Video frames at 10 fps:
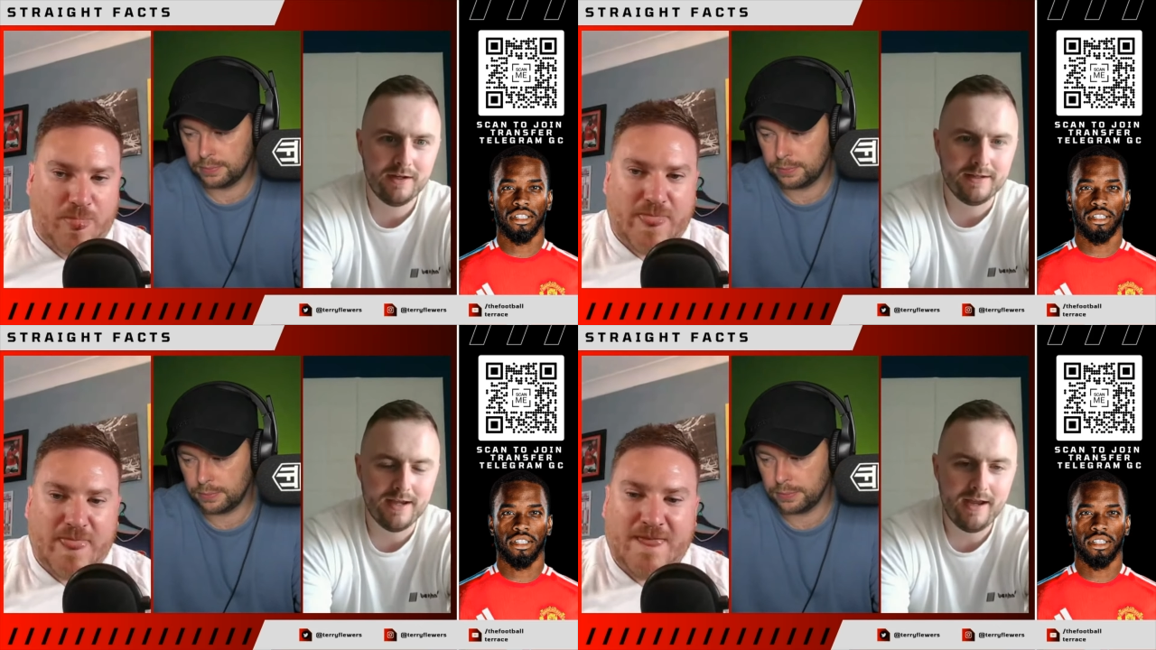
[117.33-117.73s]

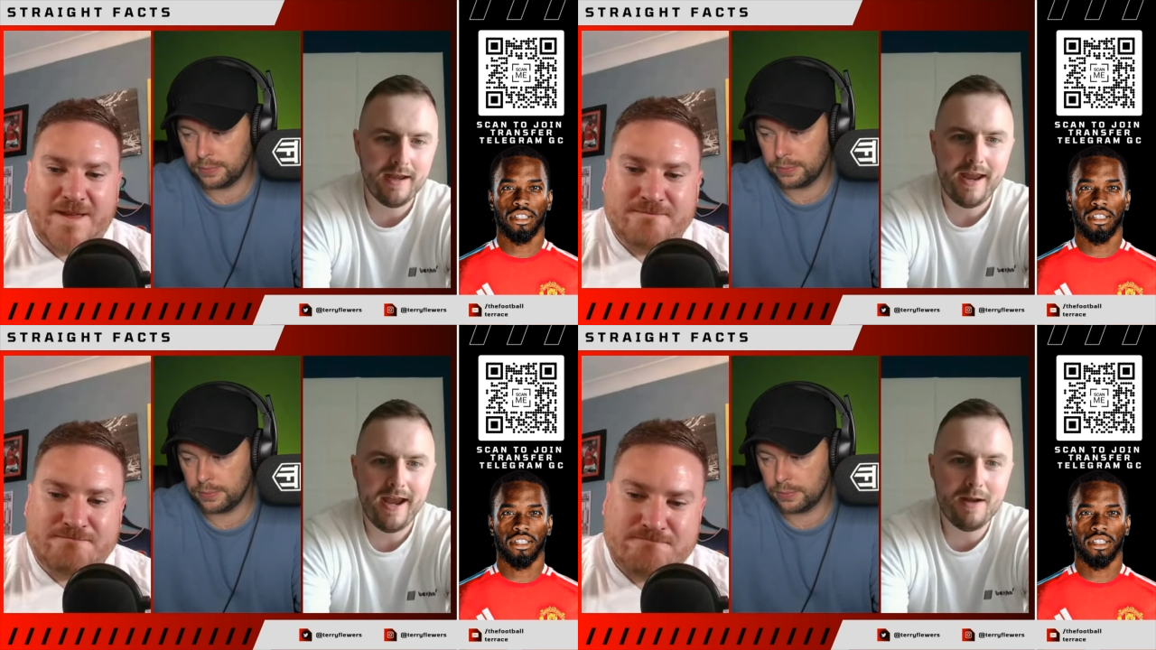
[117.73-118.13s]
Speaker 1: yeah,
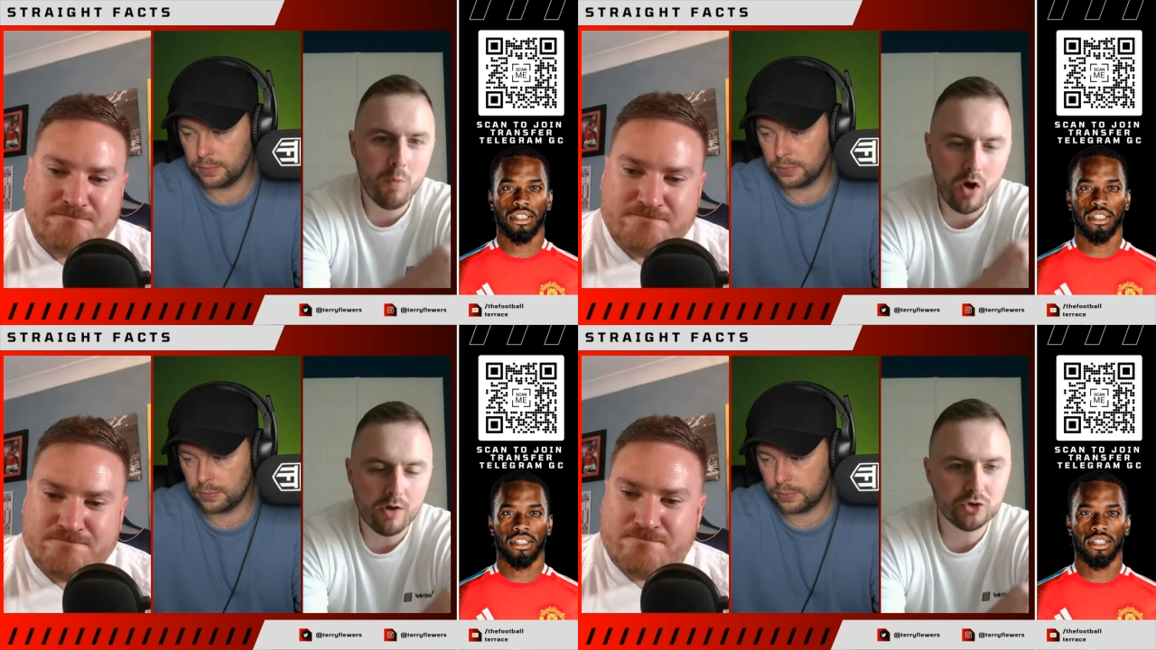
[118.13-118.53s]
in
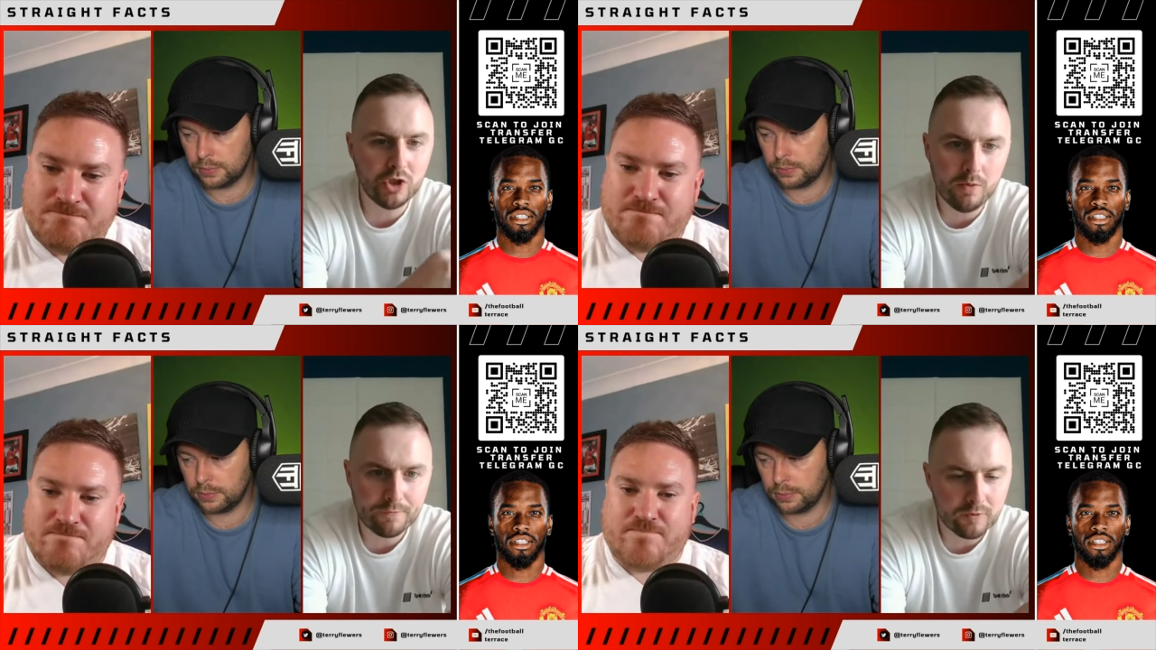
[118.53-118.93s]
what
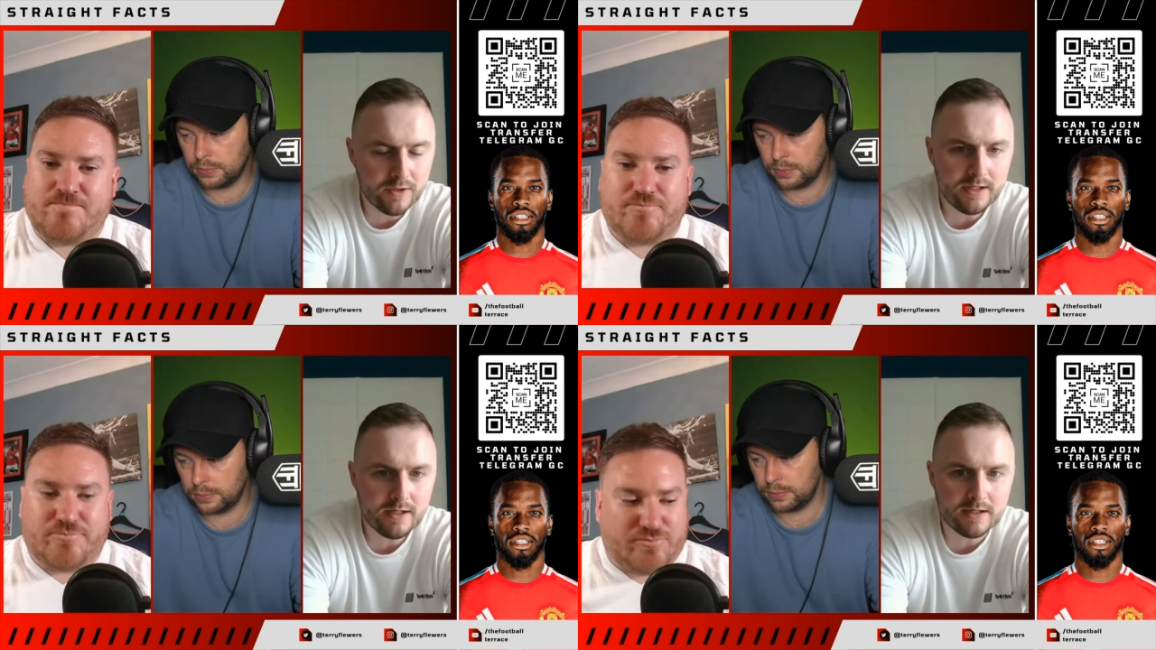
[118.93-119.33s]
two or three
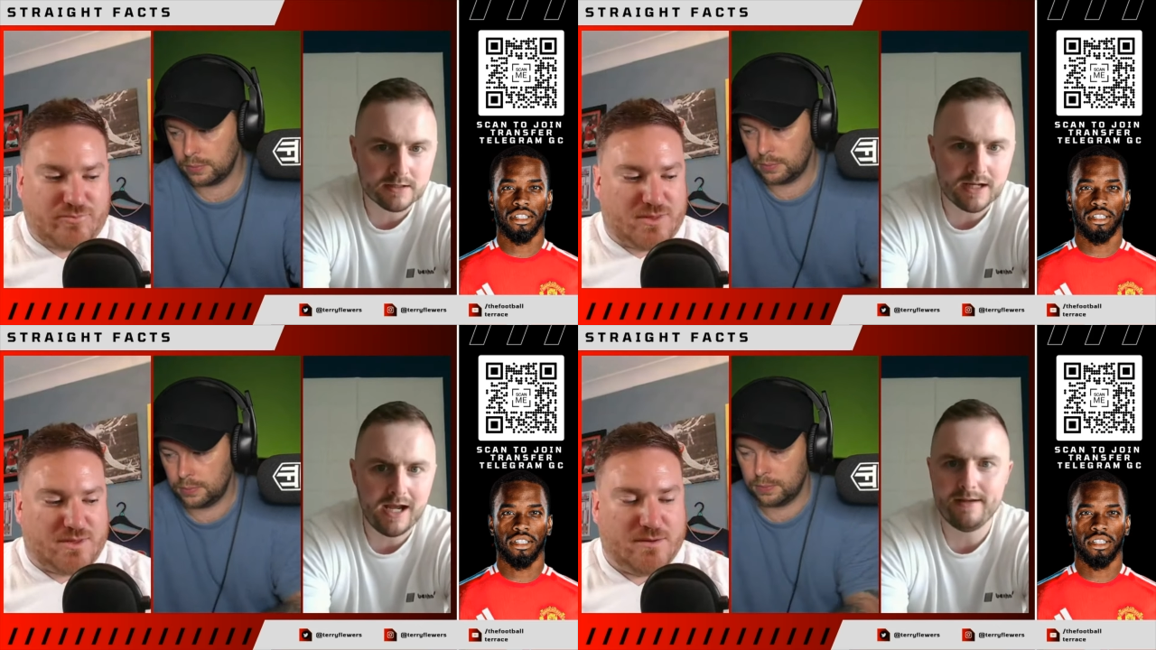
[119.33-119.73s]

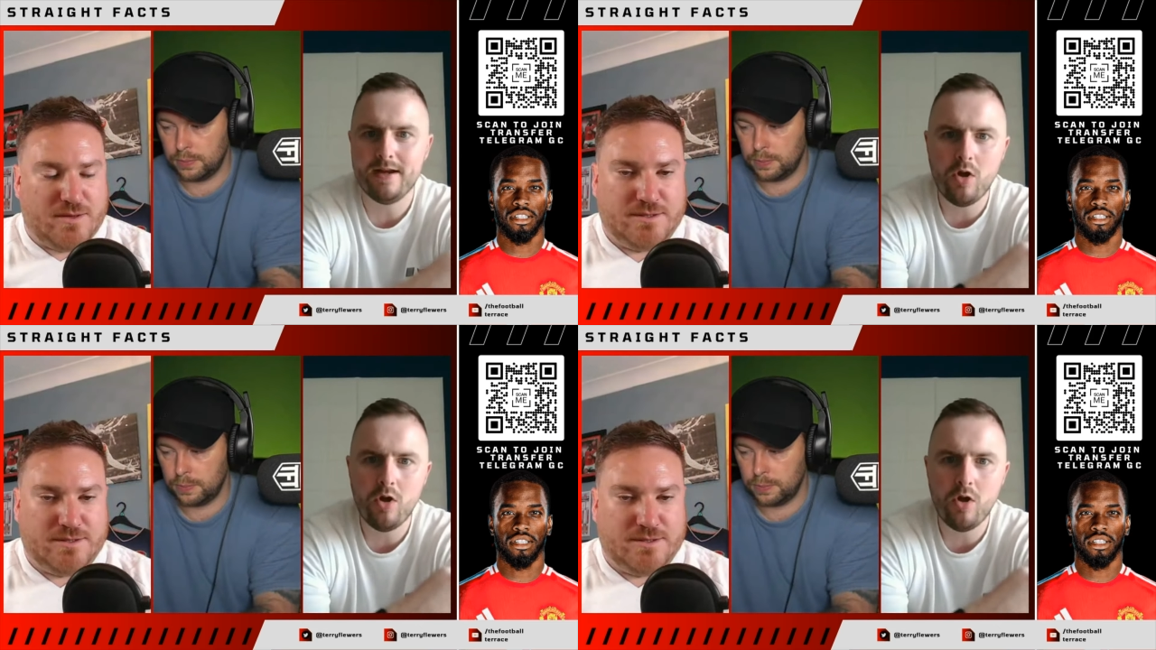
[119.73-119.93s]
years, and they're